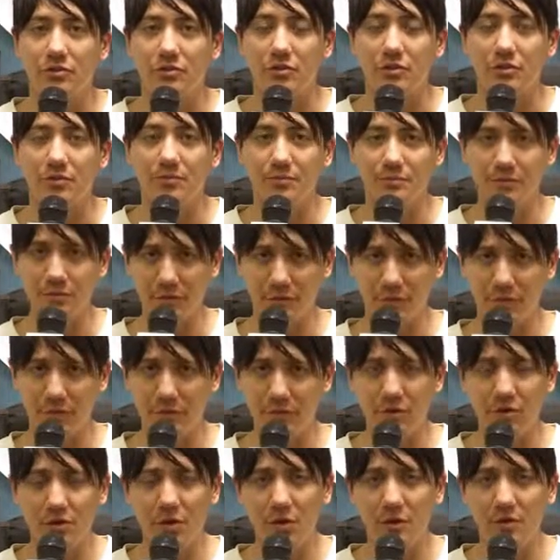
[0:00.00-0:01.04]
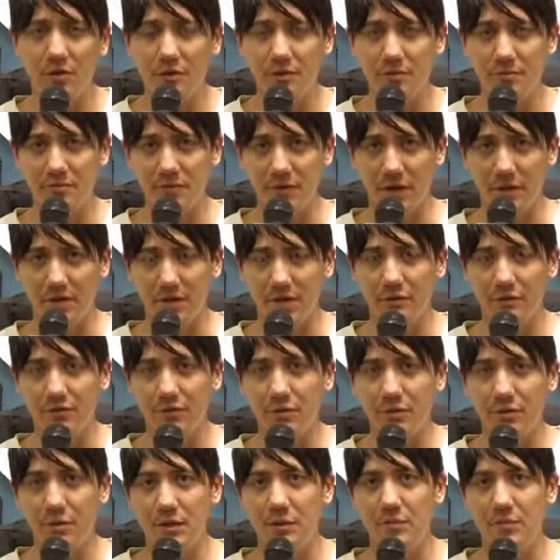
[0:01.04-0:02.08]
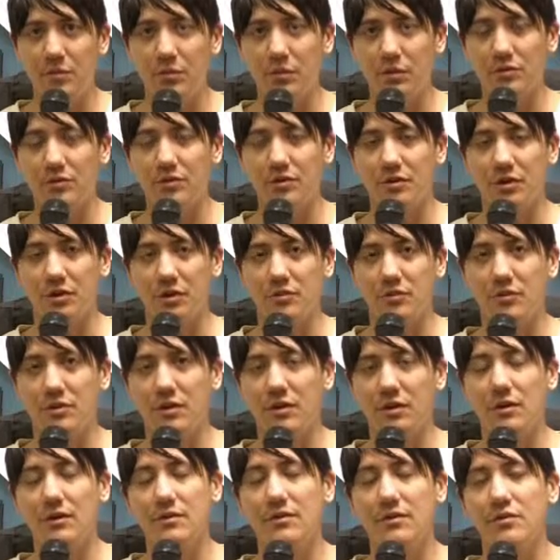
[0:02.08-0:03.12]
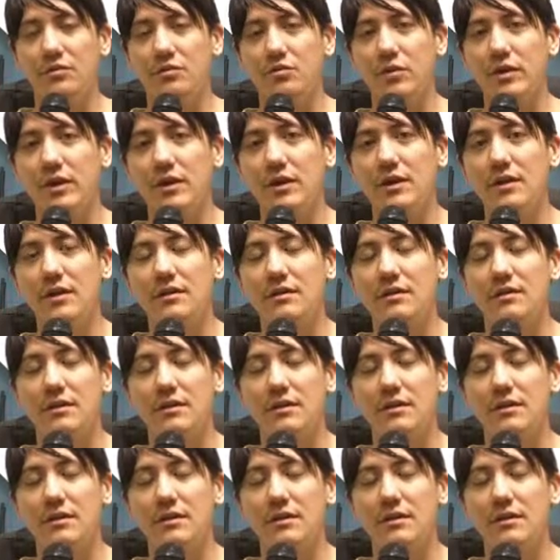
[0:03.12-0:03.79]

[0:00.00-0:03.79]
So some of you know that I've had a few people return to GoTarryn this week,